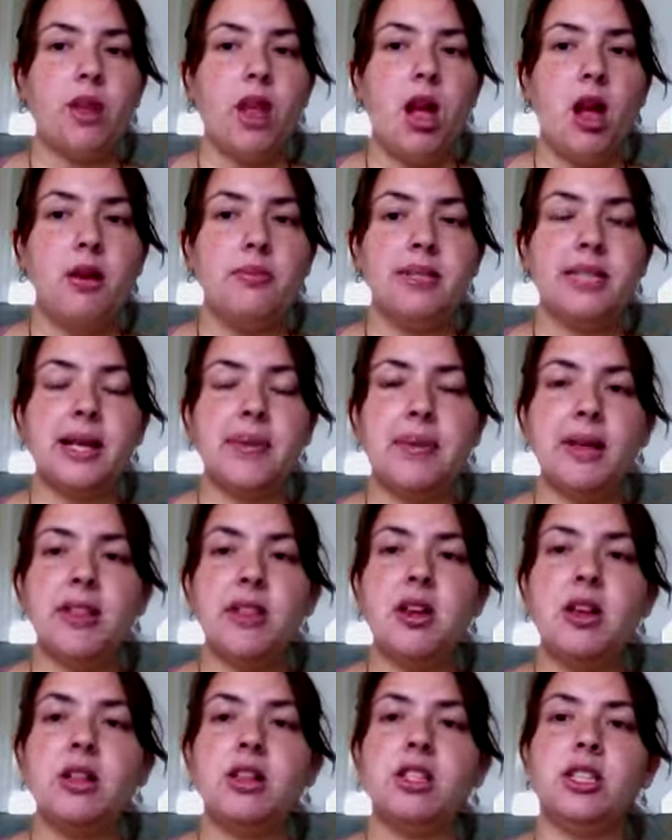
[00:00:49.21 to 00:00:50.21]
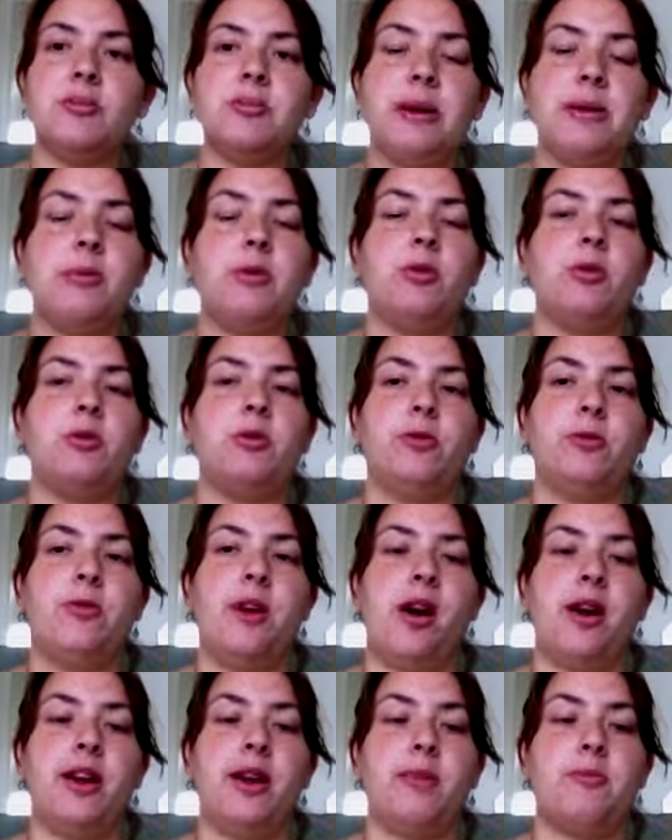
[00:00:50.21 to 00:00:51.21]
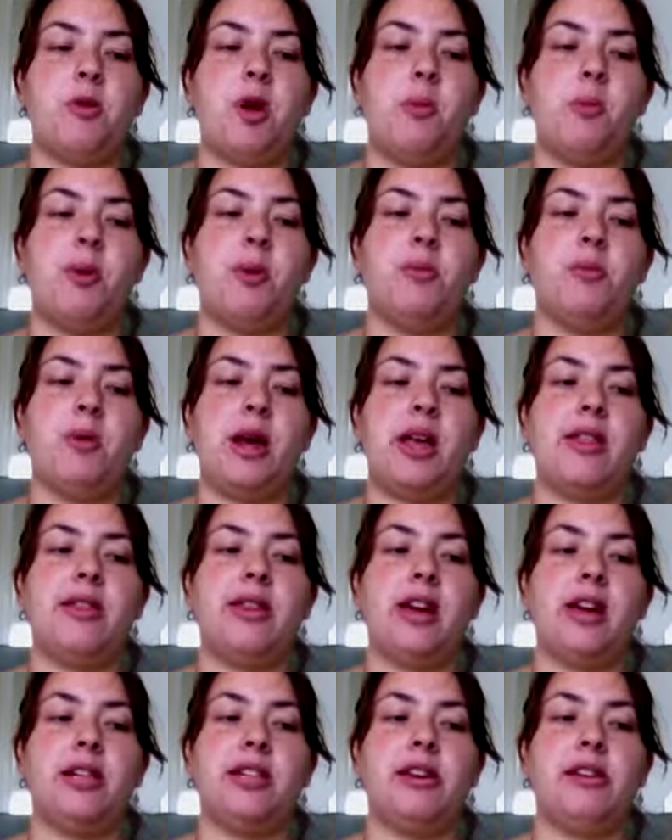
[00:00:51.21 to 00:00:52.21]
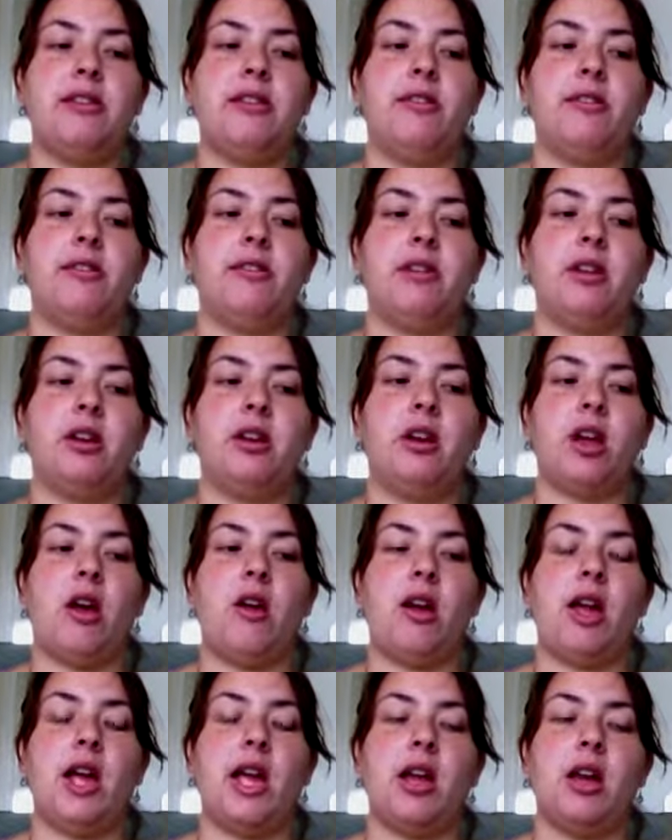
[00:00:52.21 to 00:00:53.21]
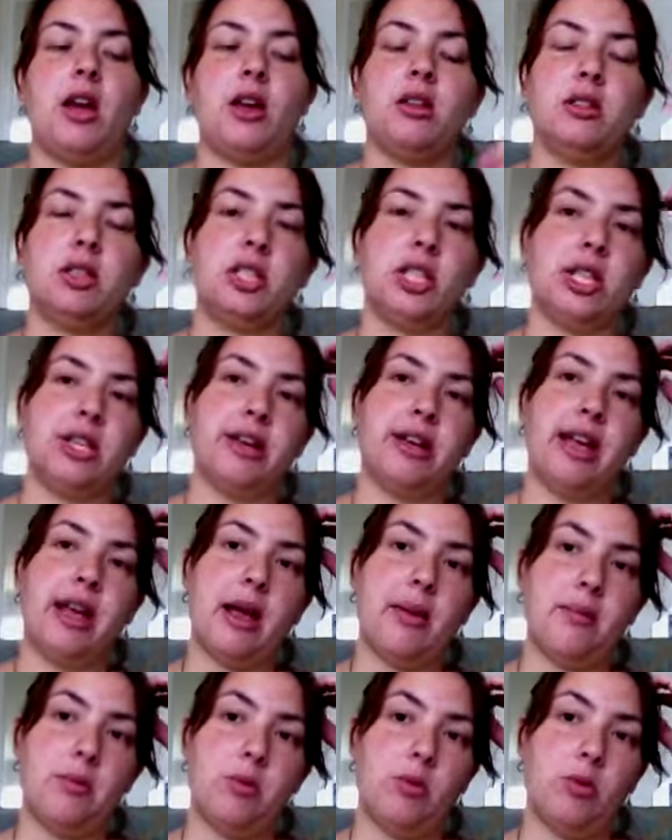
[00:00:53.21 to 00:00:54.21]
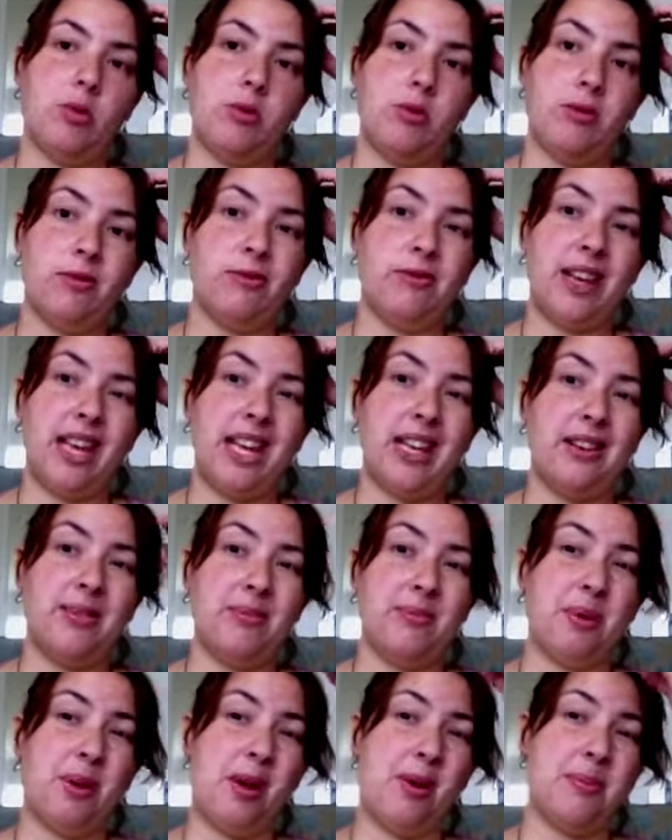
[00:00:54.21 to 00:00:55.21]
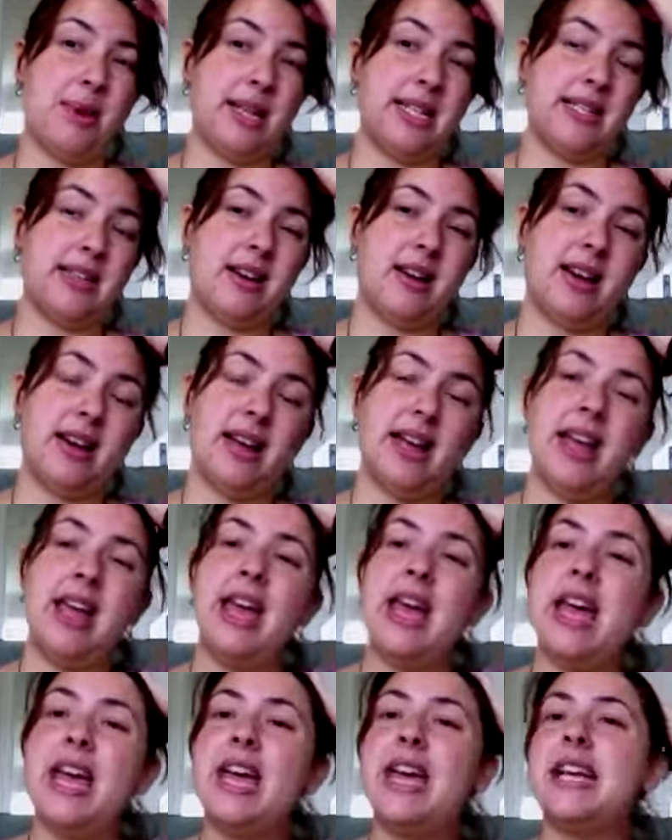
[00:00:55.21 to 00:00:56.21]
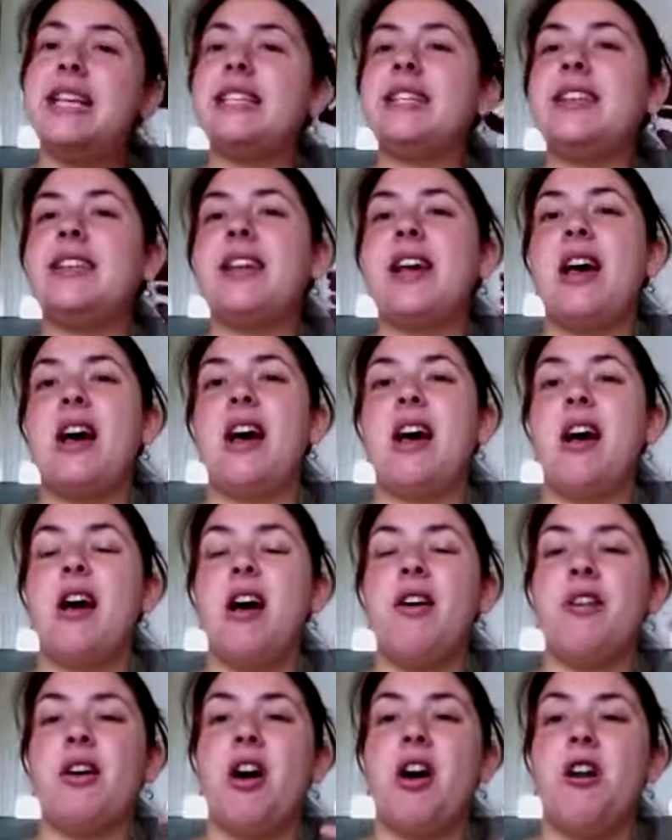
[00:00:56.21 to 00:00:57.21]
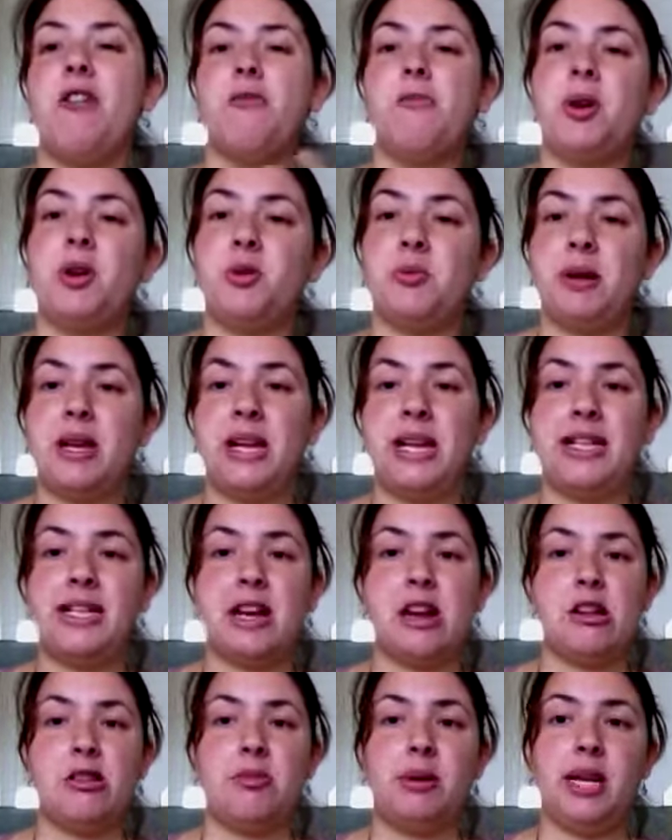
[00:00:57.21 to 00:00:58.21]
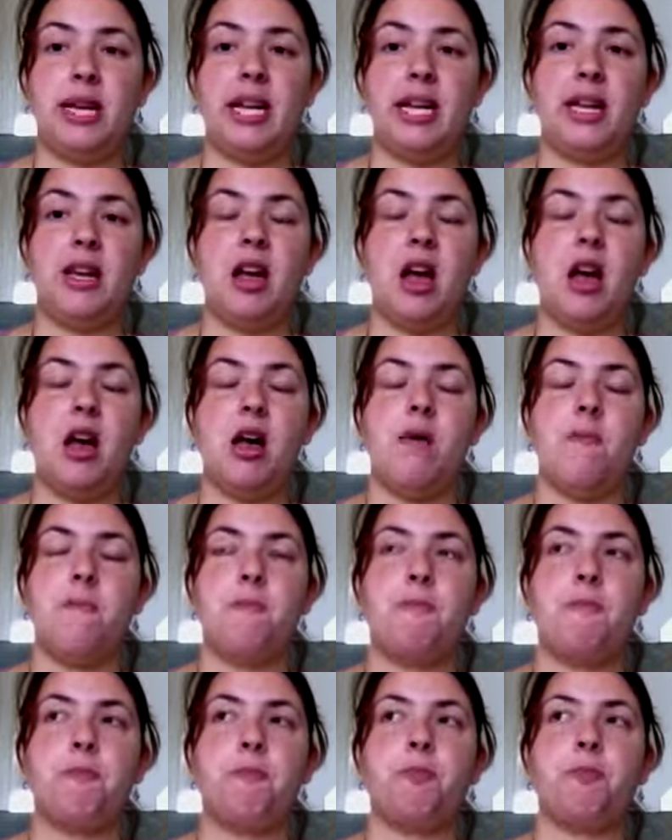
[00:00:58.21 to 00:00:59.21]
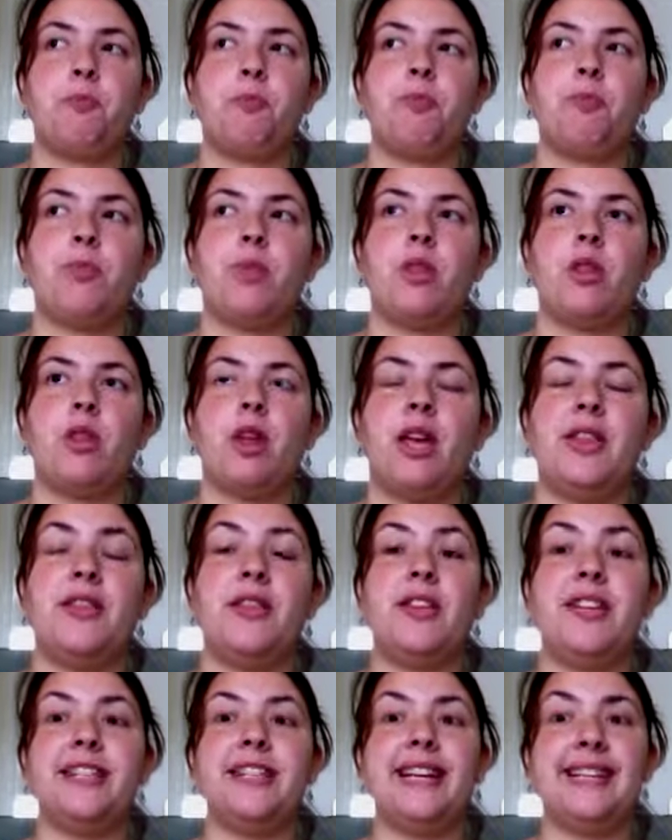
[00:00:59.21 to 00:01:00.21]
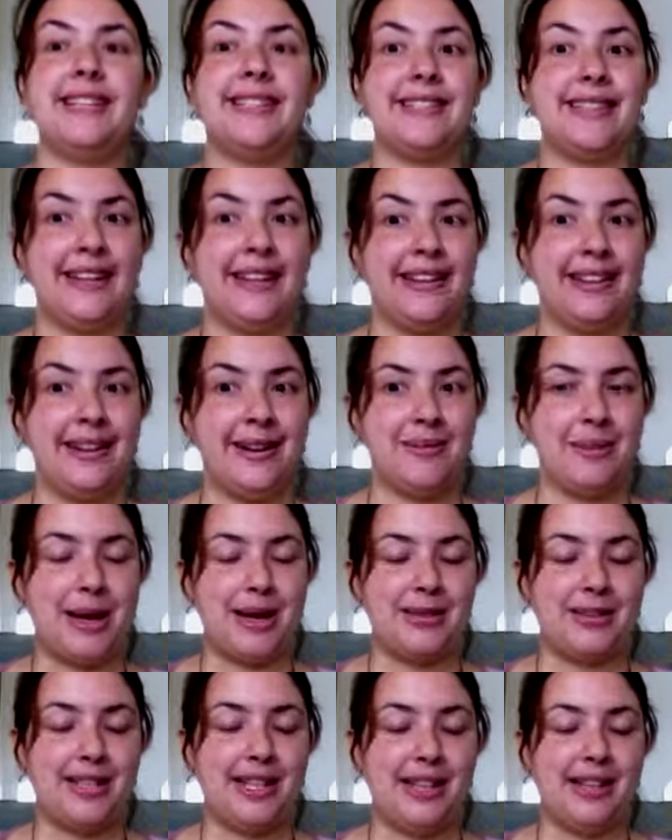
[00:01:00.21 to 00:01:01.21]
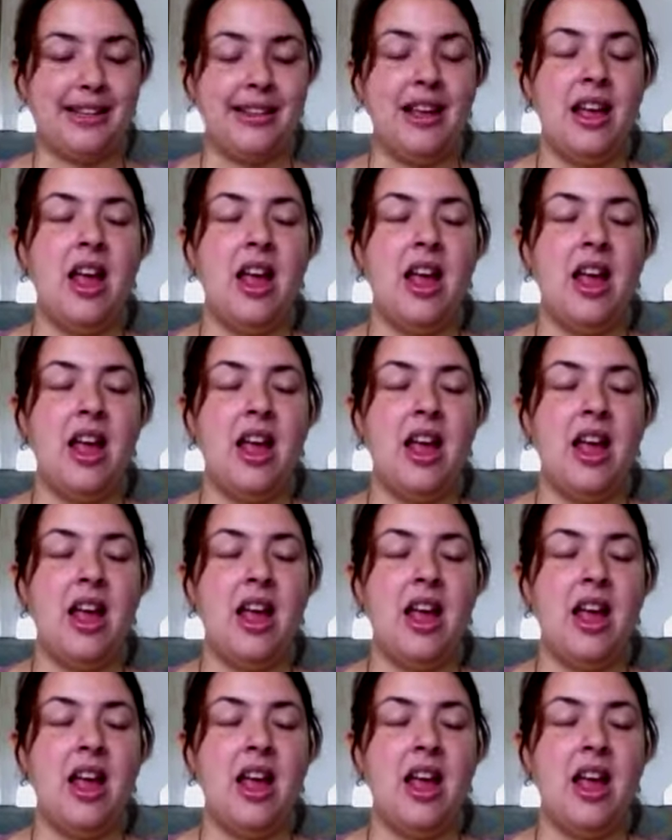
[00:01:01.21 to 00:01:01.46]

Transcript: Something that lots of people find a problem at the idea of going to eat a more vegan, plant-based diet is that their other half might not be terribly enthusiastic about it.